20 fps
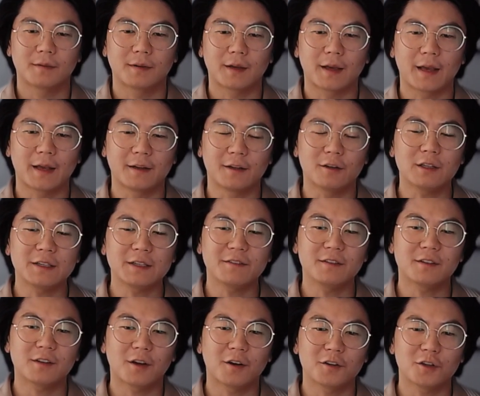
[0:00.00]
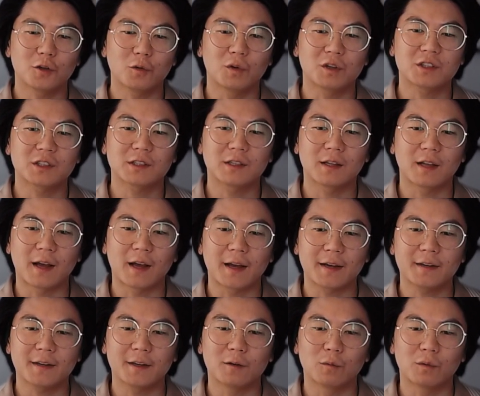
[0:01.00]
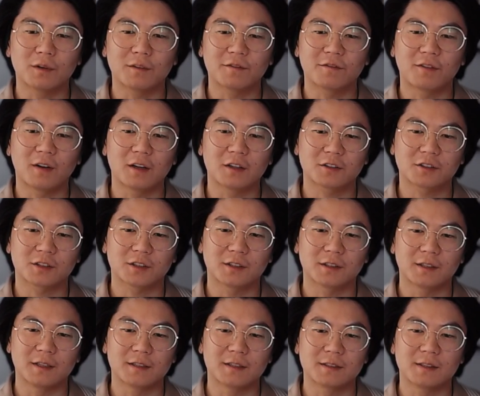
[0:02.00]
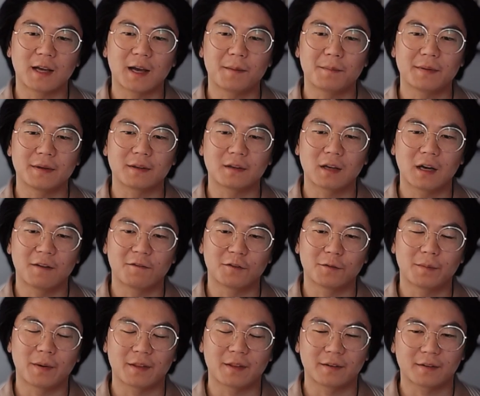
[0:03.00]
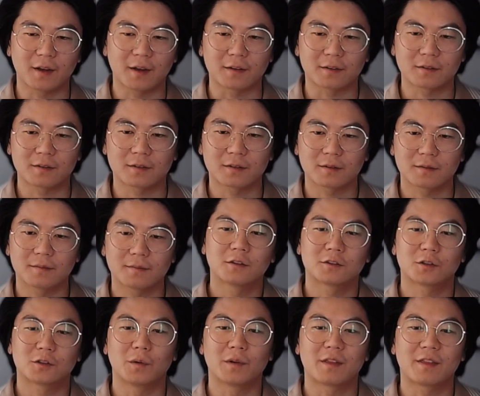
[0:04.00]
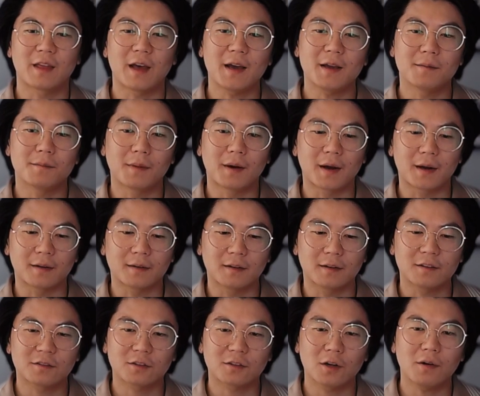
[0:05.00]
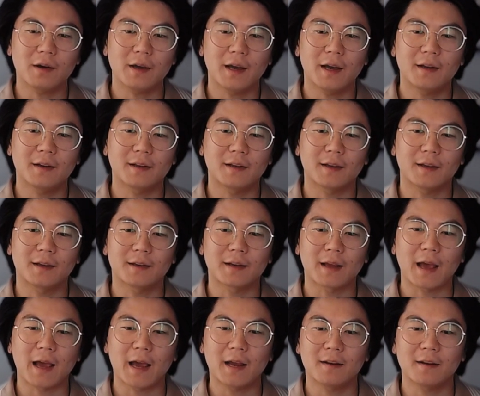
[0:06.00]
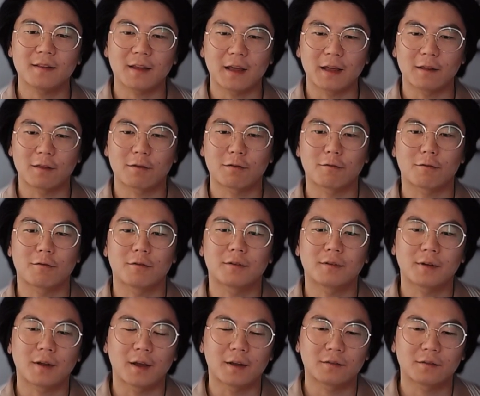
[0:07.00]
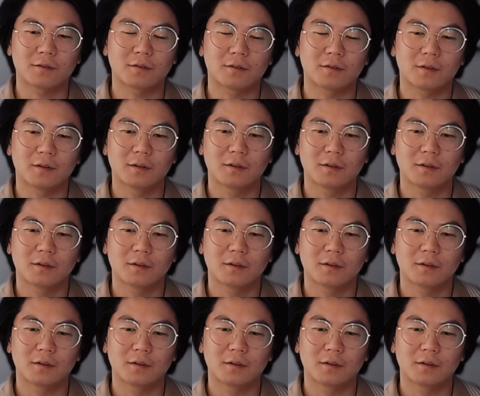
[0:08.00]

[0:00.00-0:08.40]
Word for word: and it'll even tell you which line and what function is not being covered by the tests. So with that in mind, let's go ahead and add a third test